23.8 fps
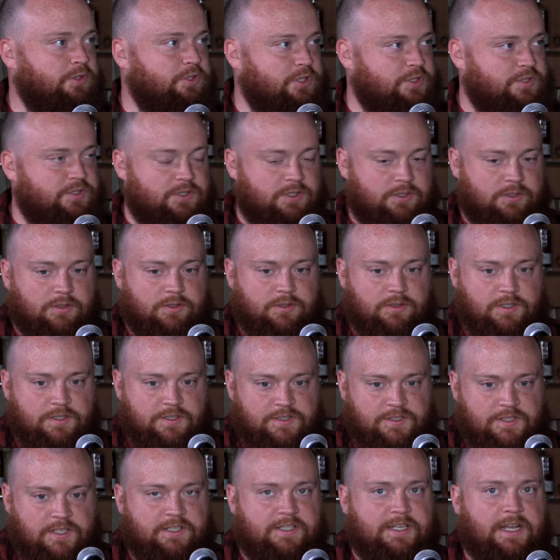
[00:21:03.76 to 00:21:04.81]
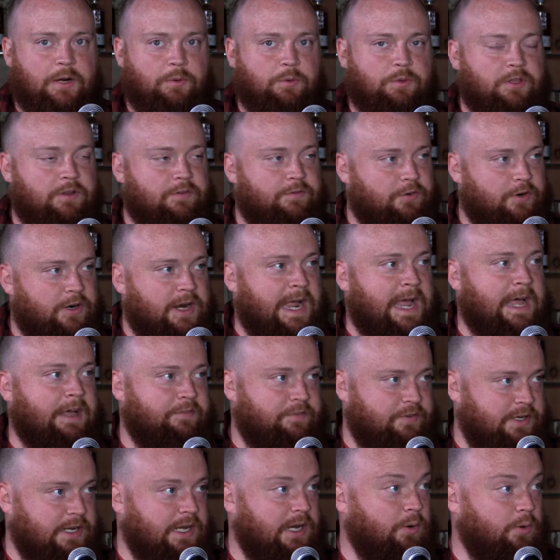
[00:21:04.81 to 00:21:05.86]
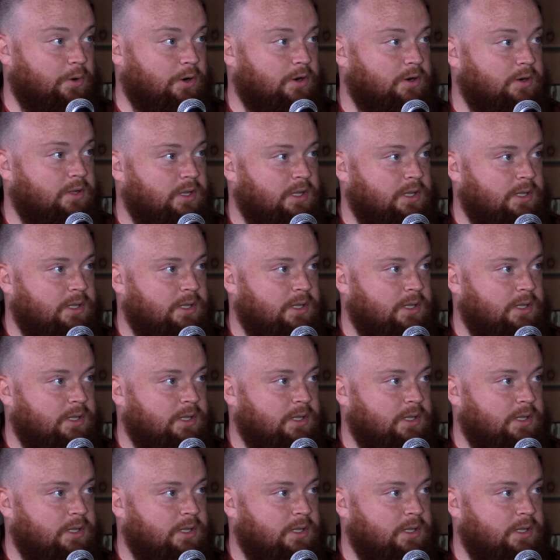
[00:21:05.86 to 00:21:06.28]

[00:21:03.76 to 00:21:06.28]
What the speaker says: just to sit down with it for half an hour,